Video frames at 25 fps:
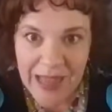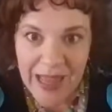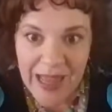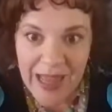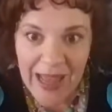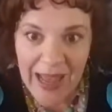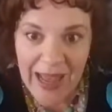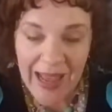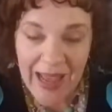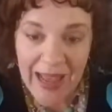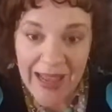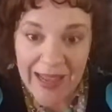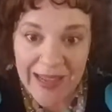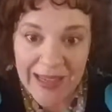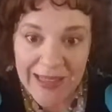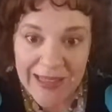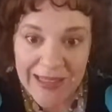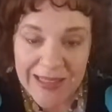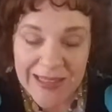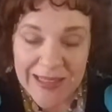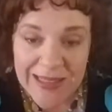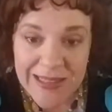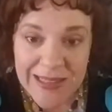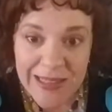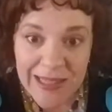Hi,
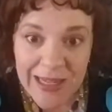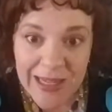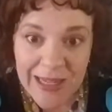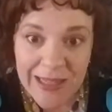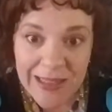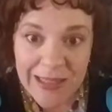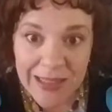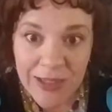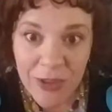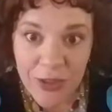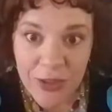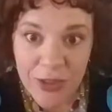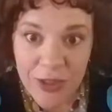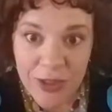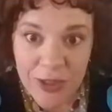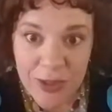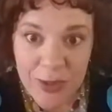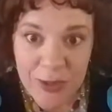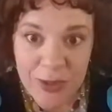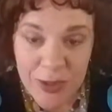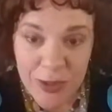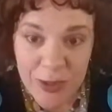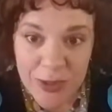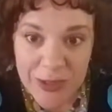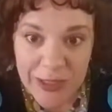it's Deanna Nichols,
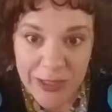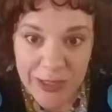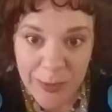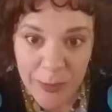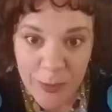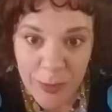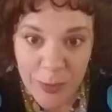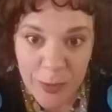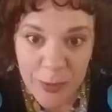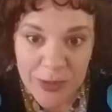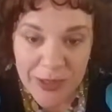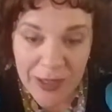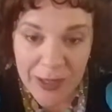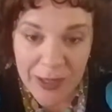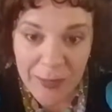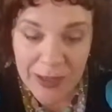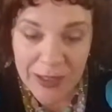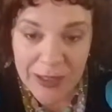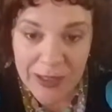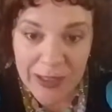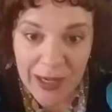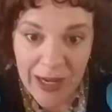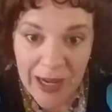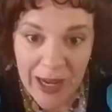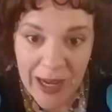doTERRA Blue
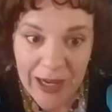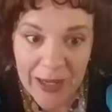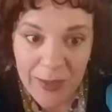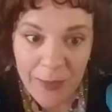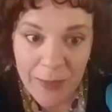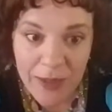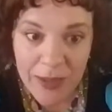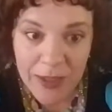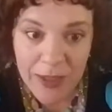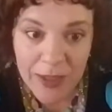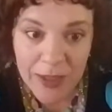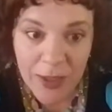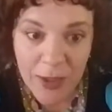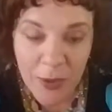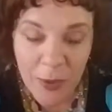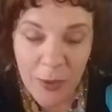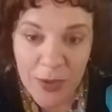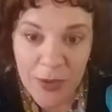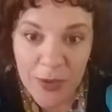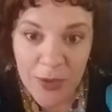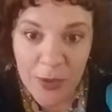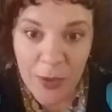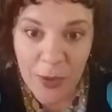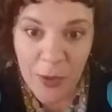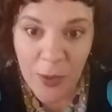Diamond. I am here
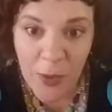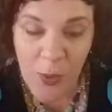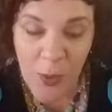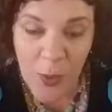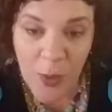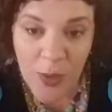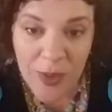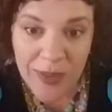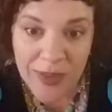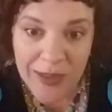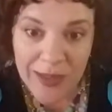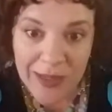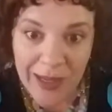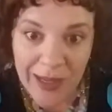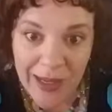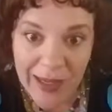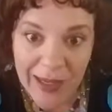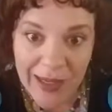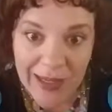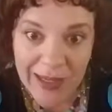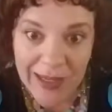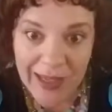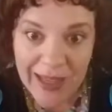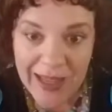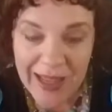with your oil a day,
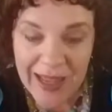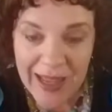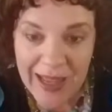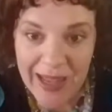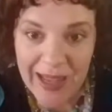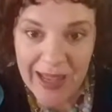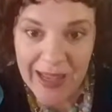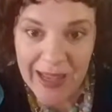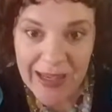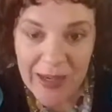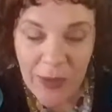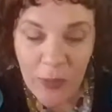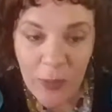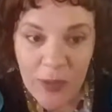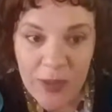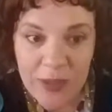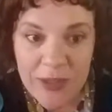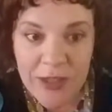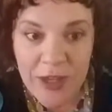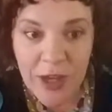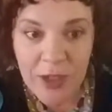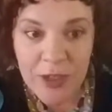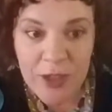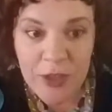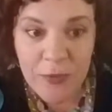and I want to
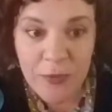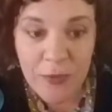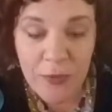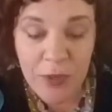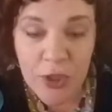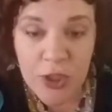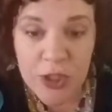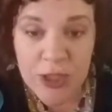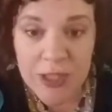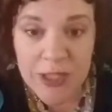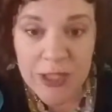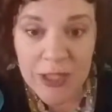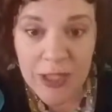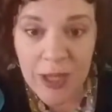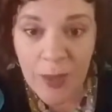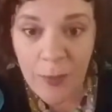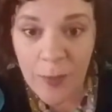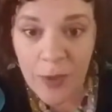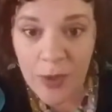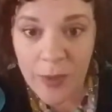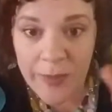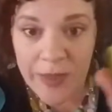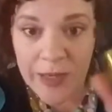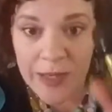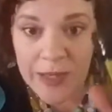talk to you for just a couple
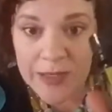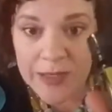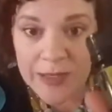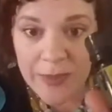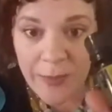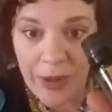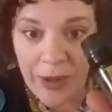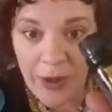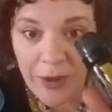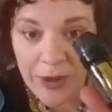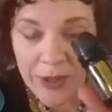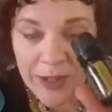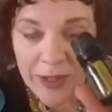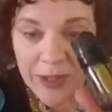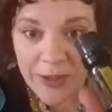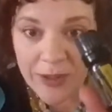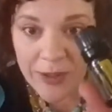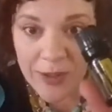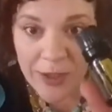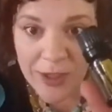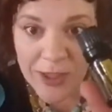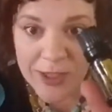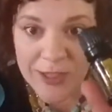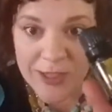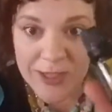of minutes about
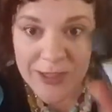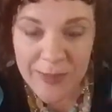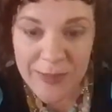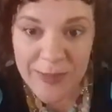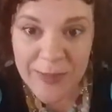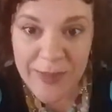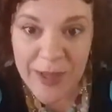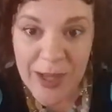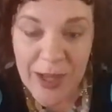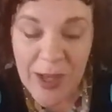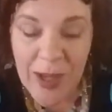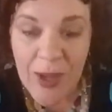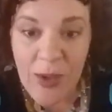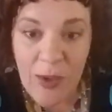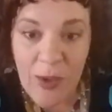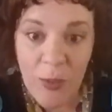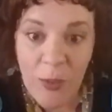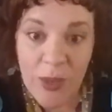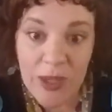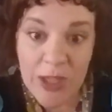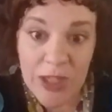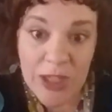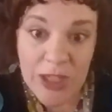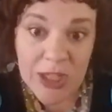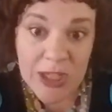Helichrysum,
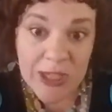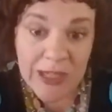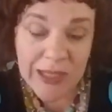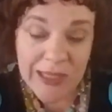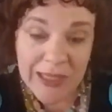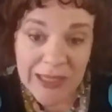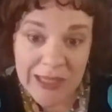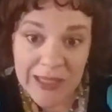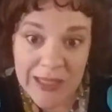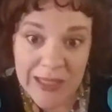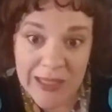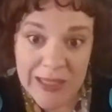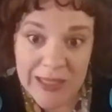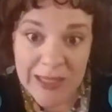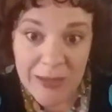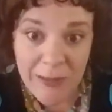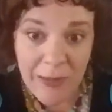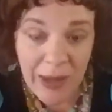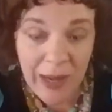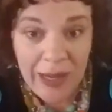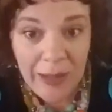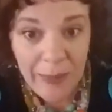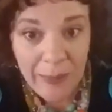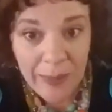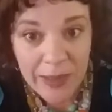which is, in
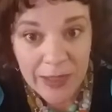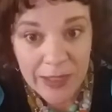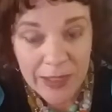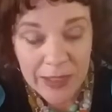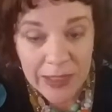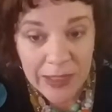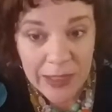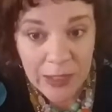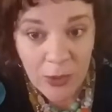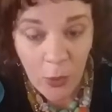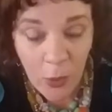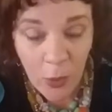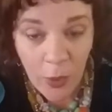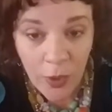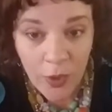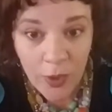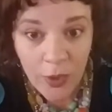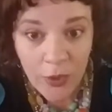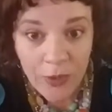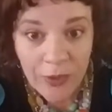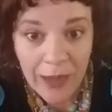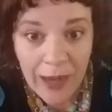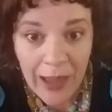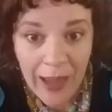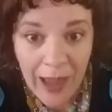my opinion, an oil
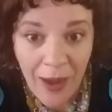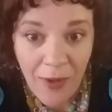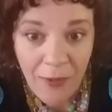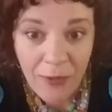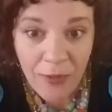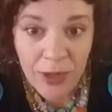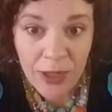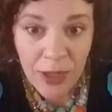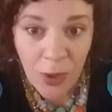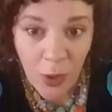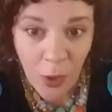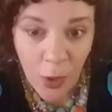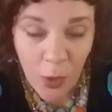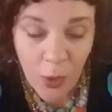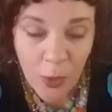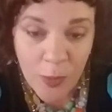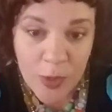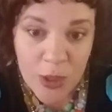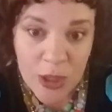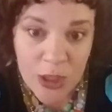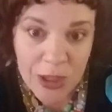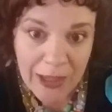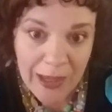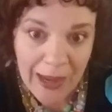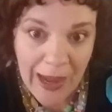that every home
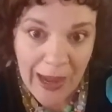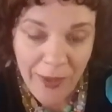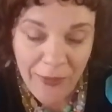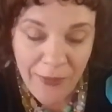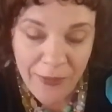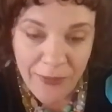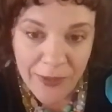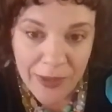should have.